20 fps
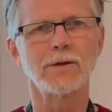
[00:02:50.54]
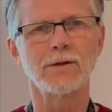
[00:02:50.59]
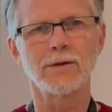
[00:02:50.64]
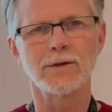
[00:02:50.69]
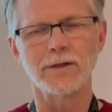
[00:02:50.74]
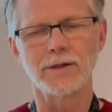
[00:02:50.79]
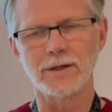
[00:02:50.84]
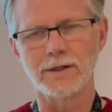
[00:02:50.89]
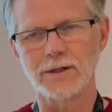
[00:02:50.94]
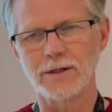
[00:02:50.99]

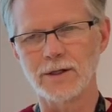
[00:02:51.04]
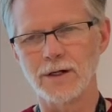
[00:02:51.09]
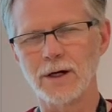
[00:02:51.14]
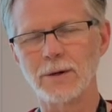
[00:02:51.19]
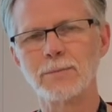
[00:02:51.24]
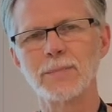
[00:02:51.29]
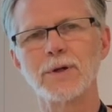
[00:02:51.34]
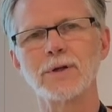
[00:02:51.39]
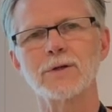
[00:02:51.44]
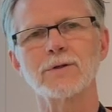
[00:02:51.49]
The
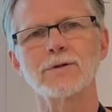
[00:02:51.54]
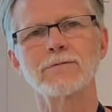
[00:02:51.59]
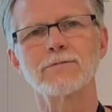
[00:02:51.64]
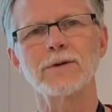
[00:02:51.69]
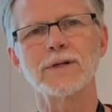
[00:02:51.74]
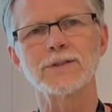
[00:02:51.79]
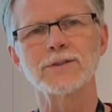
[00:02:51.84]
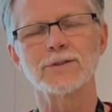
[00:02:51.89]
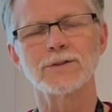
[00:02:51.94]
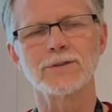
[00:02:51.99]
umbilical
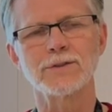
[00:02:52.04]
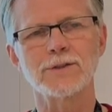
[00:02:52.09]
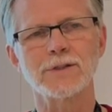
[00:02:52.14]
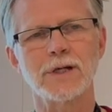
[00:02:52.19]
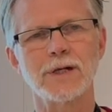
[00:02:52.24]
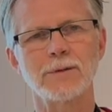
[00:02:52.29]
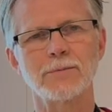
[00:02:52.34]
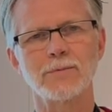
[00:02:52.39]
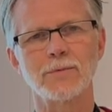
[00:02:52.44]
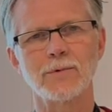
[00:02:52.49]
vessels
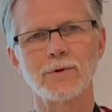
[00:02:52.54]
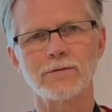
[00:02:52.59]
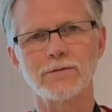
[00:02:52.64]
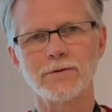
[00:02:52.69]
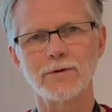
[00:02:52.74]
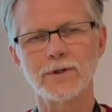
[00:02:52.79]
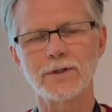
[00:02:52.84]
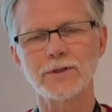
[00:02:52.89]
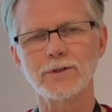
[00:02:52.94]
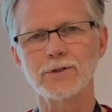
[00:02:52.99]
I'm
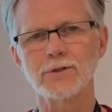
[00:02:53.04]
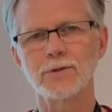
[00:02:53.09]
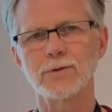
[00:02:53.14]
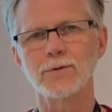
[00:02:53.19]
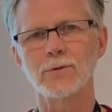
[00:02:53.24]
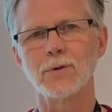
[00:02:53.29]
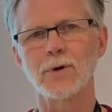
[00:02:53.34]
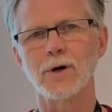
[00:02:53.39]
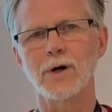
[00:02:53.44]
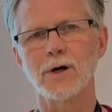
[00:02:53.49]
referring
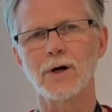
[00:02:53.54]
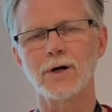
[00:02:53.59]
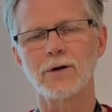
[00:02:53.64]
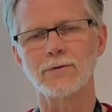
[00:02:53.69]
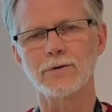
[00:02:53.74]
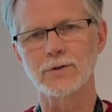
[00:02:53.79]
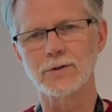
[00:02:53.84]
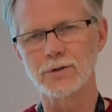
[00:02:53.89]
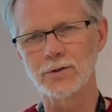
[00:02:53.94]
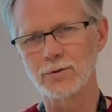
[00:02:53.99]
to
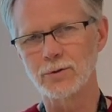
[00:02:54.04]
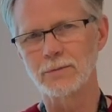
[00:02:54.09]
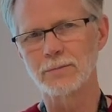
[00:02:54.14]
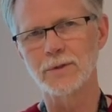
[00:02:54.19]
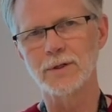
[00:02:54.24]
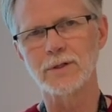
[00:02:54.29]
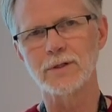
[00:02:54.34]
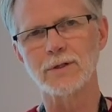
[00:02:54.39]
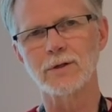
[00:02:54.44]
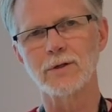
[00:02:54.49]
are the two
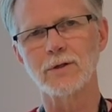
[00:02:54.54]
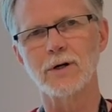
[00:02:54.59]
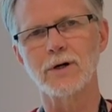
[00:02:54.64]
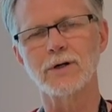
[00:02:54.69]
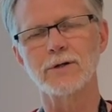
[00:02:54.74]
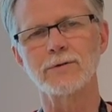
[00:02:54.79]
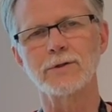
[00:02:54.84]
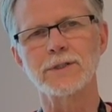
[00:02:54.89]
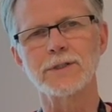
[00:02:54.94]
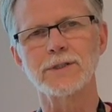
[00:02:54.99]
umbilical
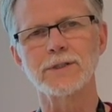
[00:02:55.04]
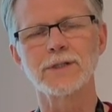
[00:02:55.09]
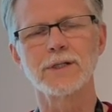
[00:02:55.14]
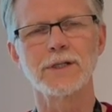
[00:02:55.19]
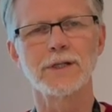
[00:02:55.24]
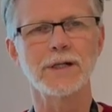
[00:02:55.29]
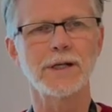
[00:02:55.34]
arteries